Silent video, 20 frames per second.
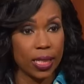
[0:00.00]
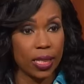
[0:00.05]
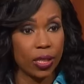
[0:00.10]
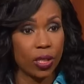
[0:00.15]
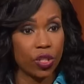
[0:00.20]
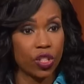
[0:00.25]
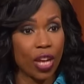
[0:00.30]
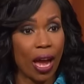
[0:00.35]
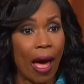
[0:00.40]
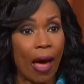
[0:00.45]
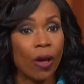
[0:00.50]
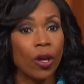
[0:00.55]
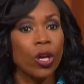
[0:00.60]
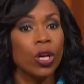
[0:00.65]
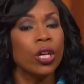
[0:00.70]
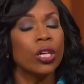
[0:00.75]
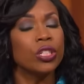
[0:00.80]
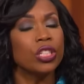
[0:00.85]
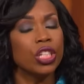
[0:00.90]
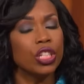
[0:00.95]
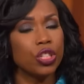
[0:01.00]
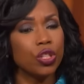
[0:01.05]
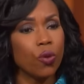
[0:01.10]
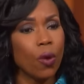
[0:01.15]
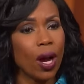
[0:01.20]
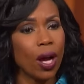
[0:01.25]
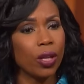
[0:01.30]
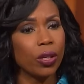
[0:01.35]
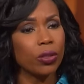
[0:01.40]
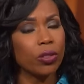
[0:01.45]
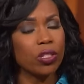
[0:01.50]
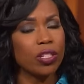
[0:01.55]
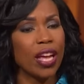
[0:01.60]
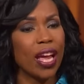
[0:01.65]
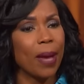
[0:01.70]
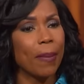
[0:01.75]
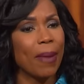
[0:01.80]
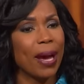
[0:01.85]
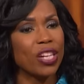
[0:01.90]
see the child. Mm. Did you understand